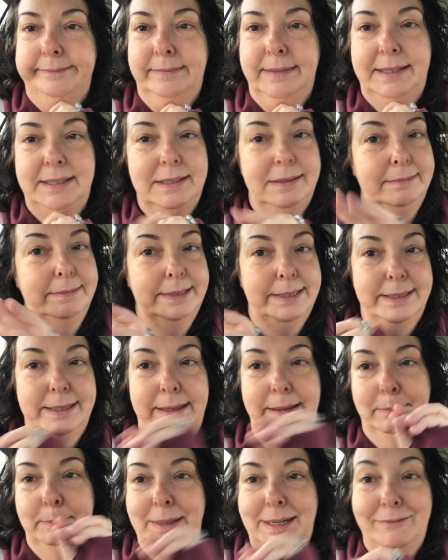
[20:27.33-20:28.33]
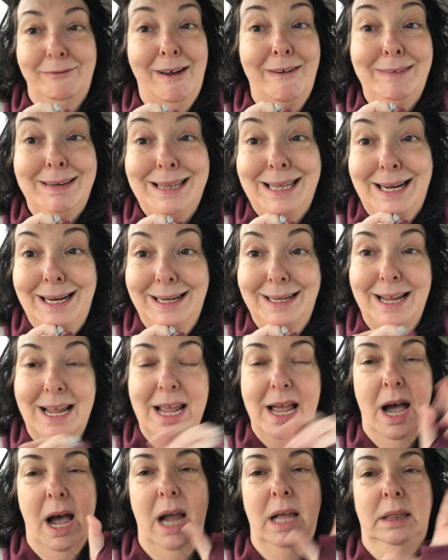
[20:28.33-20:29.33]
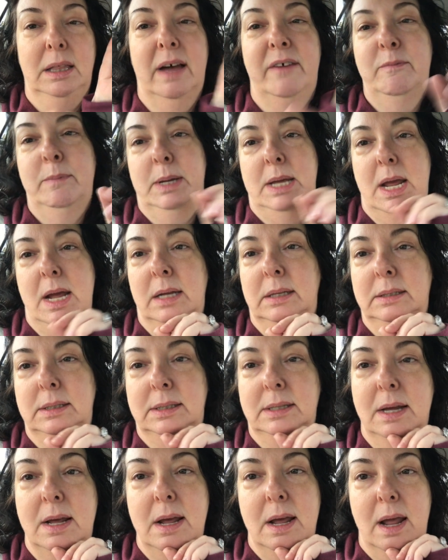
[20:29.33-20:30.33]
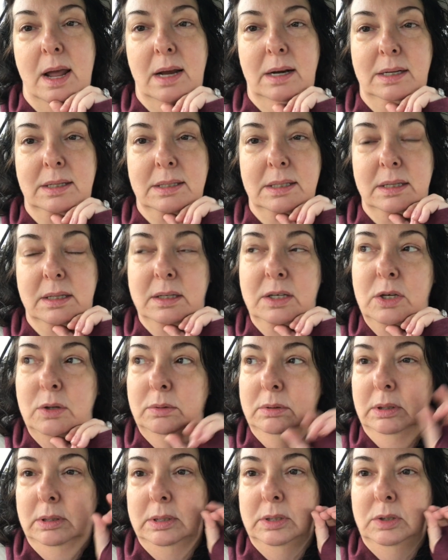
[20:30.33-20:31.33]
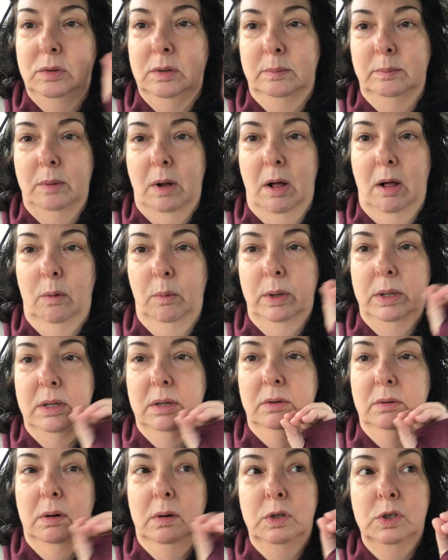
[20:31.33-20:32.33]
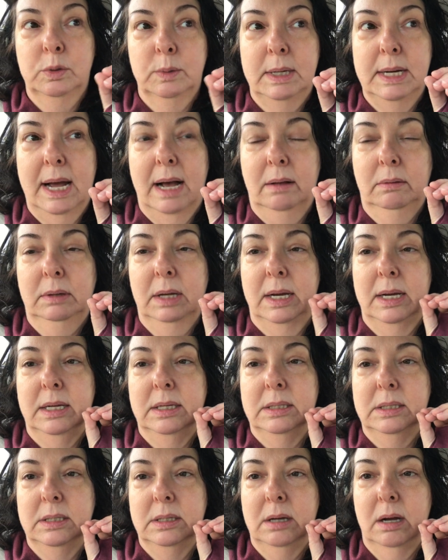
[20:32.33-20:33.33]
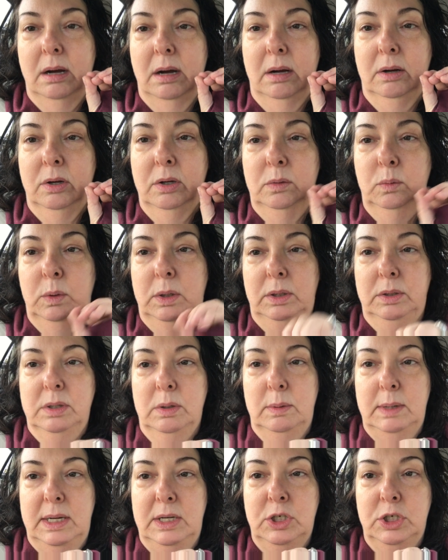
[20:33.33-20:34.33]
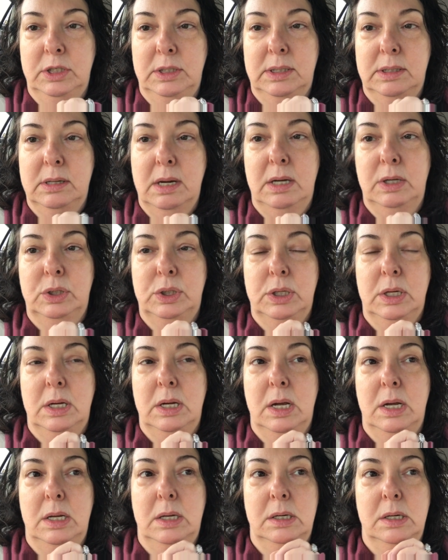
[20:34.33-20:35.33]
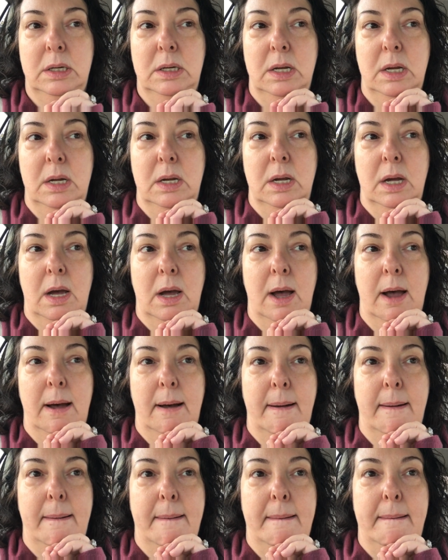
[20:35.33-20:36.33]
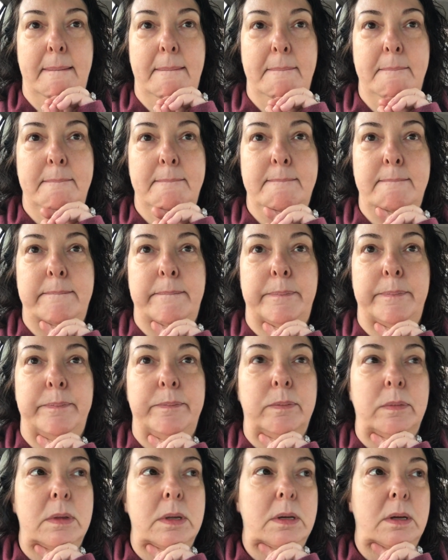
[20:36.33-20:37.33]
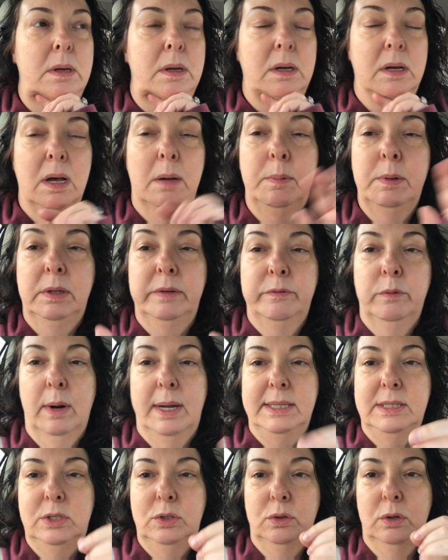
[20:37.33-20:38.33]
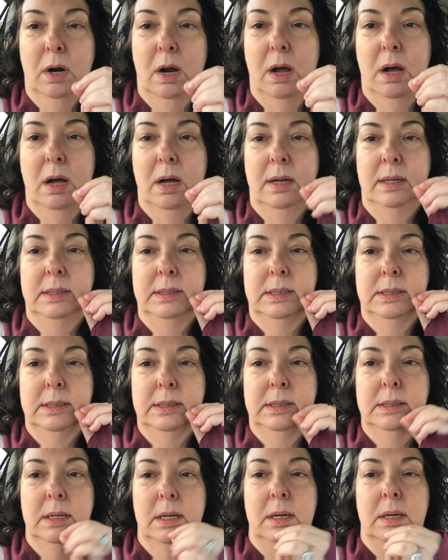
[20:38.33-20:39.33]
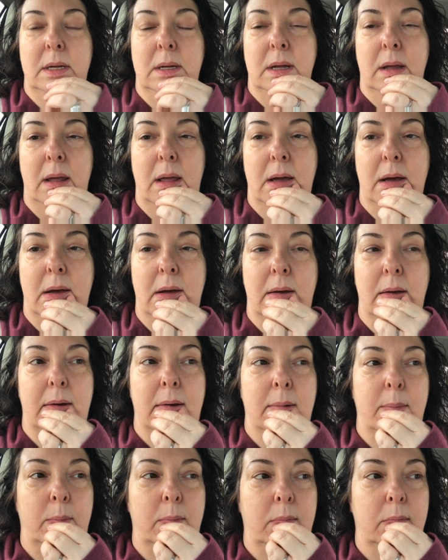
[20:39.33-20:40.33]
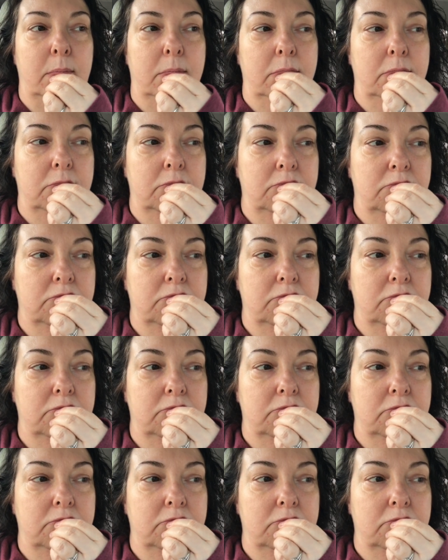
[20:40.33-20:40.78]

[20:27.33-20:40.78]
They do just a little bit of everything. I love McCann's. And it's in a cute little strip mall with a grocery outlet, a Goodwill donation station, um, couple of restaurants, um,